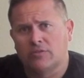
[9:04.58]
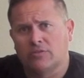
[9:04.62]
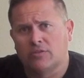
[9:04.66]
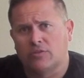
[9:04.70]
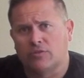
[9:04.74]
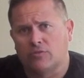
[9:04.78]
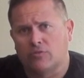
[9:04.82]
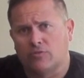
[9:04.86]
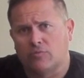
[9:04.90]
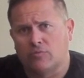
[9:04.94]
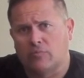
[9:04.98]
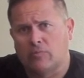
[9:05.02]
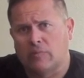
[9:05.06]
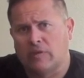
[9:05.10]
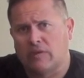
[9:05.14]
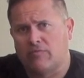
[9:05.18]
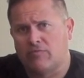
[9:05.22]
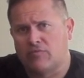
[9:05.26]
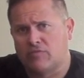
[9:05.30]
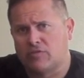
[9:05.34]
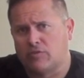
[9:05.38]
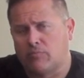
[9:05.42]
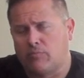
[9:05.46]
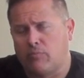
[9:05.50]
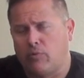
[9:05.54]
to
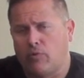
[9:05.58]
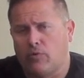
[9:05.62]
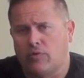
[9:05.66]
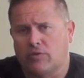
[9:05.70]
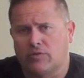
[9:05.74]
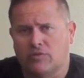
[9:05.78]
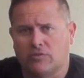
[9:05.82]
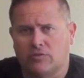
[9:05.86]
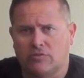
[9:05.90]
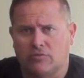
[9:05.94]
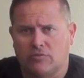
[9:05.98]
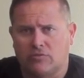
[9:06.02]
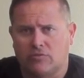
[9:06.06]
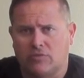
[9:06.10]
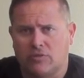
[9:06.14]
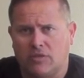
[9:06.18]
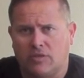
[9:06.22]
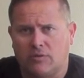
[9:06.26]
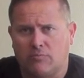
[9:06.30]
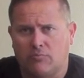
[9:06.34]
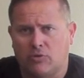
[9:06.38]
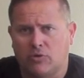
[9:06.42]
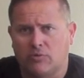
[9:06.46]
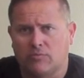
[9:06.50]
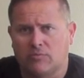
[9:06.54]
give support to
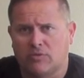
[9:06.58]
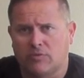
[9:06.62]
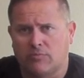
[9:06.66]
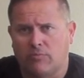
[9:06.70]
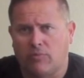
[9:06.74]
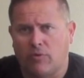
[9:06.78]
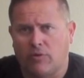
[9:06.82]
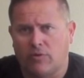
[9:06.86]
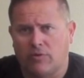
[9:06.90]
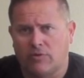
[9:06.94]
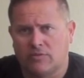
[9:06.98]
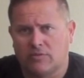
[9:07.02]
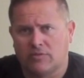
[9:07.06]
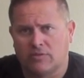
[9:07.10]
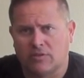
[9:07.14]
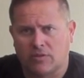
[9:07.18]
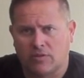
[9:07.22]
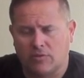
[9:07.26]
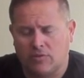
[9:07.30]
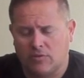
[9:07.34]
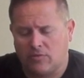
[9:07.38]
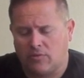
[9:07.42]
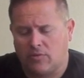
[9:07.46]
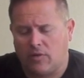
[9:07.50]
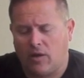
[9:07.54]
the boom supports that
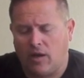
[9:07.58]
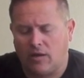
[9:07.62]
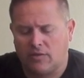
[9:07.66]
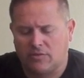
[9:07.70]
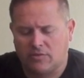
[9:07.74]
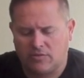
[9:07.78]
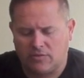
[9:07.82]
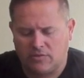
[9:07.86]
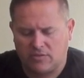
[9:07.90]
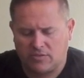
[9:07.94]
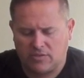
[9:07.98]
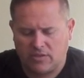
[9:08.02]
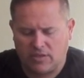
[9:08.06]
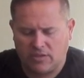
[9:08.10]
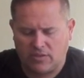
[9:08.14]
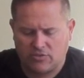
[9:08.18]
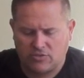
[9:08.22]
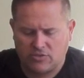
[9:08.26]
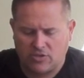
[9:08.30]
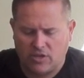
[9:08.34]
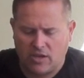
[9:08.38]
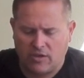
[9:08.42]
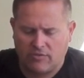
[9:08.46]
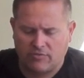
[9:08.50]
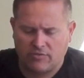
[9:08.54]
go onto the tail
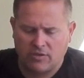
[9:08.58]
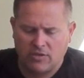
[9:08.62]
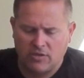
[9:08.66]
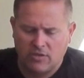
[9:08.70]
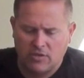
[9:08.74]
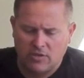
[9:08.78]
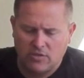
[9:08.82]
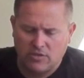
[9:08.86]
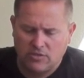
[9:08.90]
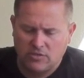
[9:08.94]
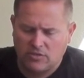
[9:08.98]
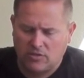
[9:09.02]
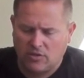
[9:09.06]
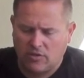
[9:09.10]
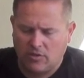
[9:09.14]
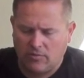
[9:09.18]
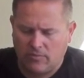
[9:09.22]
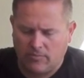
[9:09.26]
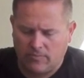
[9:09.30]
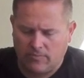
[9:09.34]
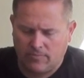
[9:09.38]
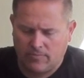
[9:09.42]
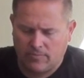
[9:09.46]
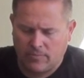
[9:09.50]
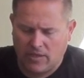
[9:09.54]
shaft.
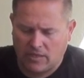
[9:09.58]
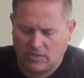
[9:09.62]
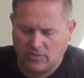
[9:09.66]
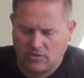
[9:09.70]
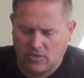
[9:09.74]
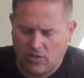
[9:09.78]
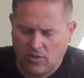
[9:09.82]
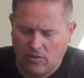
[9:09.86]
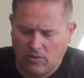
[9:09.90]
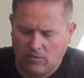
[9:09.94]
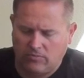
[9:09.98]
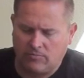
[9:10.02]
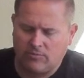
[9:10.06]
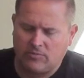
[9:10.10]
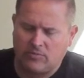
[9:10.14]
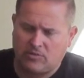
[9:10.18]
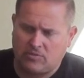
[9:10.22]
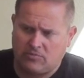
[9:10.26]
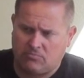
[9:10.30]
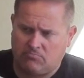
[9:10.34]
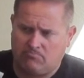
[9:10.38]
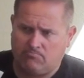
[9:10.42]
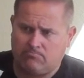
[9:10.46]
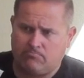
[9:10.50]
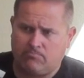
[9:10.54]
So that's all in
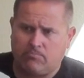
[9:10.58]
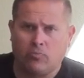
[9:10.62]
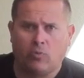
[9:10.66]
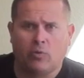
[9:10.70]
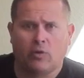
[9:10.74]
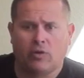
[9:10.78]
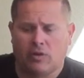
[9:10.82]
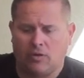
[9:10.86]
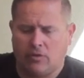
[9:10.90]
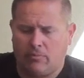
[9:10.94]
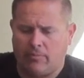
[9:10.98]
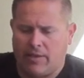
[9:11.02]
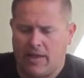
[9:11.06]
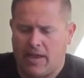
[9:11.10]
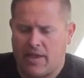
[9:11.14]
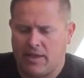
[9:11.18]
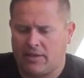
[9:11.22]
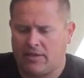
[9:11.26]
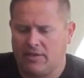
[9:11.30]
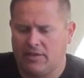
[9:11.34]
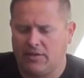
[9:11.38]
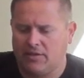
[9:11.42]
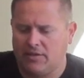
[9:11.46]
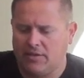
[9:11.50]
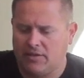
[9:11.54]
this one little
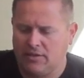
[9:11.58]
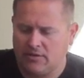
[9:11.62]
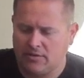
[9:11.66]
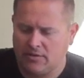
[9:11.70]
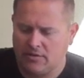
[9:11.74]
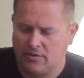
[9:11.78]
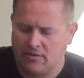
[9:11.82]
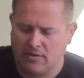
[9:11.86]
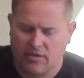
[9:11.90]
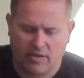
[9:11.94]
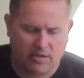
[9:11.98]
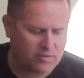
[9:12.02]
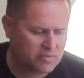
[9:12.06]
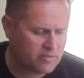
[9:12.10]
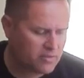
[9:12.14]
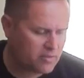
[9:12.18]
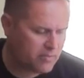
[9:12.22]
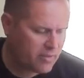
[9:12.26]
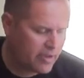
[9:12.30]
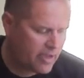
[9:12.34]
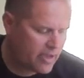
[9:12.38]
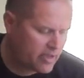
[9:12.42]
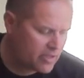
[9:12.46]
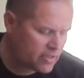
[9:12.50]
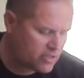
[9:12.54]
bag here, nicely
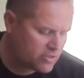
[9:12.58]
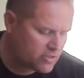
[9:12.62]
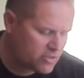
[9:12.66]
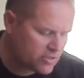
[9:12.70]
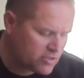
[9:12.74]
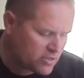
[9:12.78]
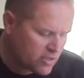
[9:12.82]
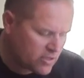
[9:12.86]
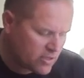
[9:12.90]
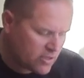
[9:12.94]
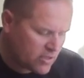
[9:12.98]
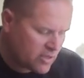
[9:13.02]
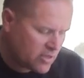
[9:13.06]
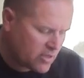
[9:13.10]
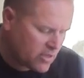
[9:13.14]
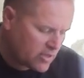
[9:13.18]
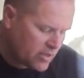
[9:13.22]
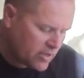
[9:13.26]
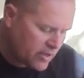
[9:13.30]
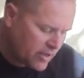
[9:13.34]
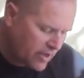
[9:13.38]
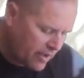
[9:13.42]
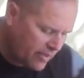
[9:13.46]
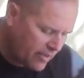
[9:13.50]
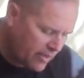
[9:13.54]
packaged.
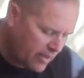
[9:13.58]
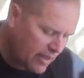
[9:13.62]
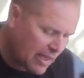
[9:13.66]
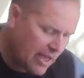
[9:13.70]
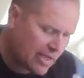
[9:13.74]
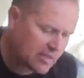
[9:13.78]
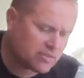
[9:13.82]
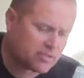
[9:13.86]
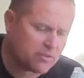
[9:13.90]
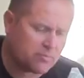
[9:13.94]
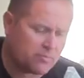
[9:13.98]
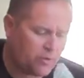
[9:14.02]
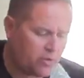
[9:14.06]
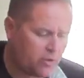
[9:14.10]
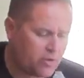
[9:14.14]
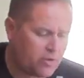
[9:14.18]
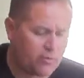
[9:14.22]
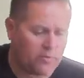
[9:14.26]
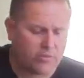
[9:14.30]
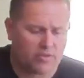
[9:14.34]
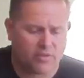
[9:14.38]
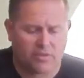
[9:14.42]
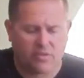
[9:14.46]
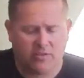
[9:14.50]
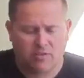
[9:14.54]
And the last
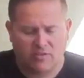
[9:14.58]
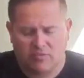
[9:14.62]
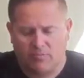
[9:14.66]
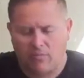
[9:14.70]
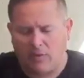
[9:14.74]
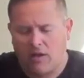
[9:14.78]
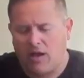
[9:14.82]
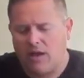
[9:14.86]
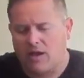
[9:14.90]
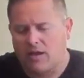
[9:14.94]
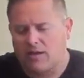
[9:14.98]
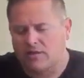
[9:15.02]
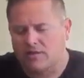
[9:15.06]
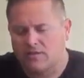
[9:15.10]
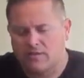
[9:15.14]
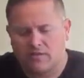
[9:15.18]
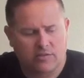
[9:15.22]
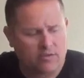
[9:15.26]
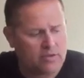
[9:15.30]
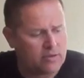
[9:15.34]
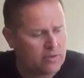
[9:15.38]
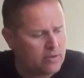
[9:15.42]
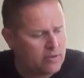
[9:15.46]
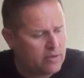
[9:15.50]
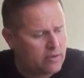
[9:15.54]
component within this box
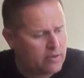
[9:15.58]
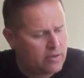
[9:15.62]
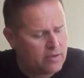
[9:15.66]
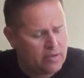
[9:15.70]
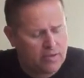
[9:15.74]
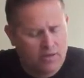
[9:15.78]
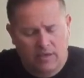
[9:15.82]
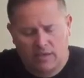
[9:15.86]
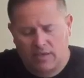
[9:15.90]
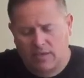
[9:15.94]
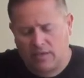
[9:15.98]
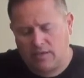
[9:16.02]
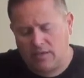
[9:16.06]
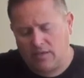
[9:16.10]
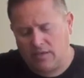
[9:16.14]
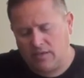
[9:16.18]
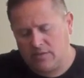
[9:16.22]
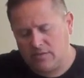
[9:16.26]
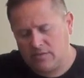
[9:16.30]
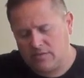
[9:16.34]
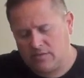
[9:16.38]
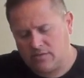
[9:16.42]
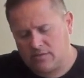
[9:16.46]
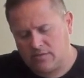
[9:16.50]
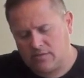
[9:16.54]

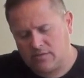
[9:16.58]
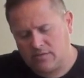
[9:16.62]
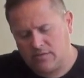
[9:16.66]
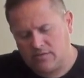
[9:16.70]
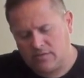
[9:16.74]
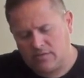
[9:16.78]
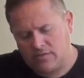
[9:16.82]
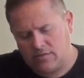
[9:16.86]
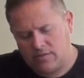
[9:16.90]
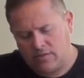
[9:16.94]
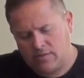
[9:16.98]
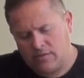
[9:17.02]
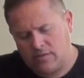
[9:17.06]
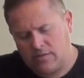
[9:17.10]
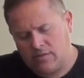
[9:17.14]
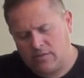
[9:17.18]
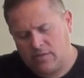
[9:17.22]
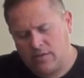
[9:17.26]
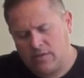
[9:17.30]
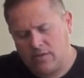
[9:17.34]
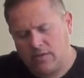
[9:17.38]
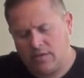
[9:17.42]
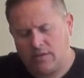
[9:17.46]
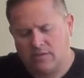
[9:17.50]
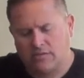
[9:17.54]
is
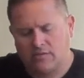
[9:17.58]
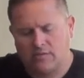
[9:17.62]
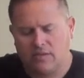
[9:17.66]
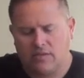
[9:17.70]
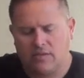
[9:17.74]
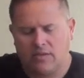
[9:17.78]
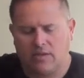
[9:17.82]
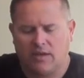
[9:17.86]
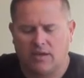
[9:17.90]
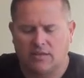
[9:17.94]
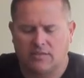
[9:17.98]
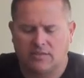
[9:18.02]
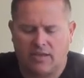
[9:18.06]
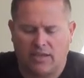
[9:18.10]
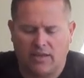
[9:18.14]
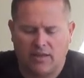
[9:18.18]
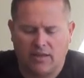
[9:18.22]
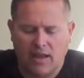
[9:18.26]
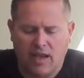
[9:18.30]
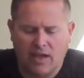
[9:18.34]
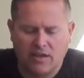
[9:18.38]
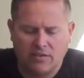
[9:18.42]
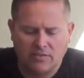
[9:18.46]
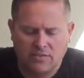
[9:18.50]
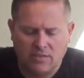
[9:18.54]
the
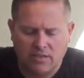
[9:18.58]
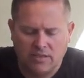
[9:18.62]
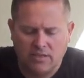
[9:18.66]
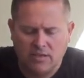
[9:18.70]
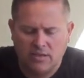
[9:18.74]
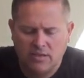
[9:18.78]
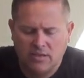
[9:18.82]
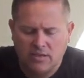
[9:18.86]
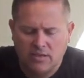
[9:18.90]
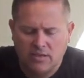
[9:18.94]
tail housing.